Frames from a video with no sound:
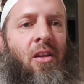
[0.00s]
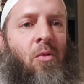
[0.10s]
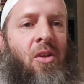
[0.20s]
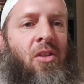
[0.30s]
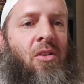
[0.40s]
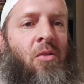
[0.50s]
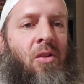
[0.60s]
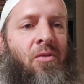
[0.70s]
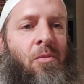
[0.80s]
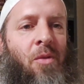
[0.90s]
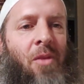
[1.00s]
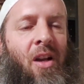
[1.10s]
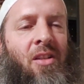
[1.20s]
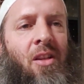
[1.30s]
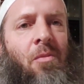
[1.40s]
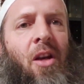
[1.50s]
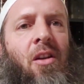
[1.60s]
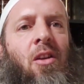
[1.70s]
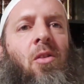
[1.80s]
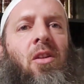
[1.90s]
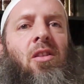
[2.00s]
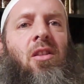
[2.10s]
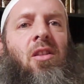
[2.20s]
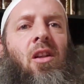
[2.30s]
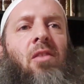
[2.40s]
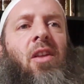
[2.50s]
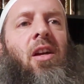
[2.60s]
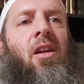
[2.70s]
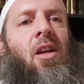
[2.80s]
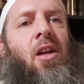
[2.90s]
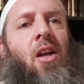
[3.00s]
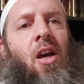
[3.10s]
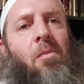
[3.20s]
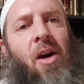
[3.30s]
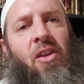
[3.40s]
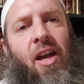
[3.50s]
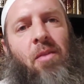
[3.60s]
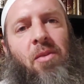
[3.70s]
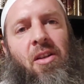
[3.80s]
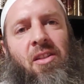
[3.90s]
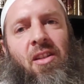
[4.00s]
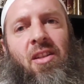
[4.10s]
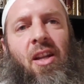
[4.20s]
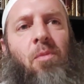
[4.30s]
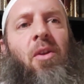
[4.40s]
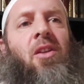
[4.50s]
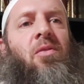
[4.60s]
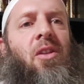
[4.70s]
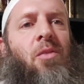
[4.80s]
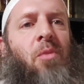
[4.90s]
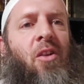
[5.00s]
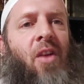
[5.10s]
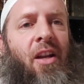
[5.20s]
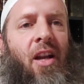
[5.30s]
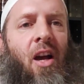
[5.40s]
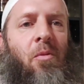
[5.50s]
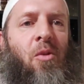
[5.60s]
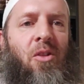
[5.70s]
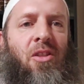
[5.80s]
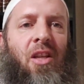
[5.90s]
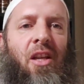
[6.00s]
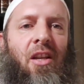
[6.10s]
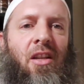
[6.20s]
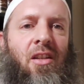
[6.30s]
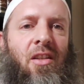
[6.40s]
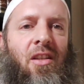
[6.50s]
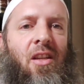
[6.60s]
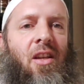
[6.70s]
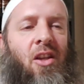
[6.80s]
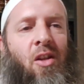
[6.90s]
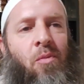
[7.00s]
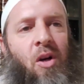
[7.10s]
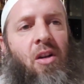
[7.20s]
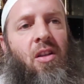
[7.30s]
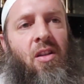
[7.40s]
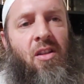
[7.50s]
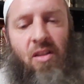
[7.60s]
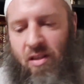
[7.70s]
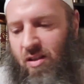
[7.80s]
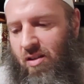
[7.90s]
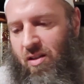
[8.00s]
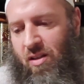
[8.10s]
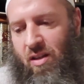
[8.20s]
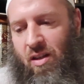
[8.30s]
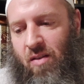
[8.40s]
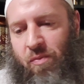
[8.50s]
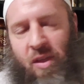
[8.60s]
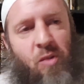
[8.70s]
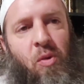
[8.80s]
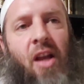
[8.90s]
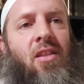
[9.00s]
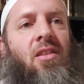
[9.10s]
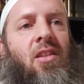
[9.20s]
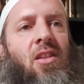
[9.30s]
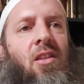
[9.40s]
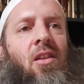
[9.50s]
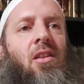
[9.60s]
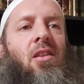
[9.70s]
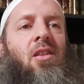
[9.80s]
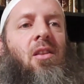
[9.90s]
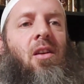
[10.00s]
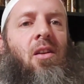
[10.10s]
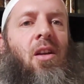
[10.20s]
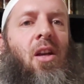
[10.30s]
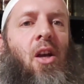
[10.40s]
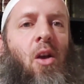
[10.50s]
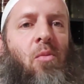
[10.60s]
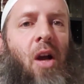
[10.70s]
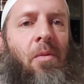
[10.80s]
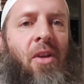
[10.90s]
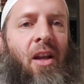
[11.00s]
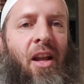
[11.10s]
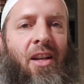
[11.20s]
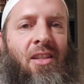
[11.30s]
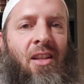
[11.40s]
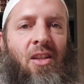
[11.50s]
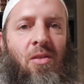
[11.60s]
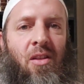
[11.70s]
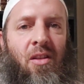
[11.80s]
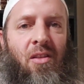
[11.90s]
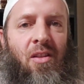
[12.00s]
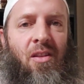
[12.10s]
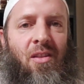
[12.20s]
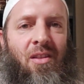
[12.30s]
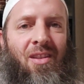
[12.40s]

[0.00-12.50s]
He was a student from Damaj, and I'm not going to go into detail of that, about that, because that's not the place for this. But right now, I would say that the book is is uh, is priceless. It's a it's a probably, like I said, it's it,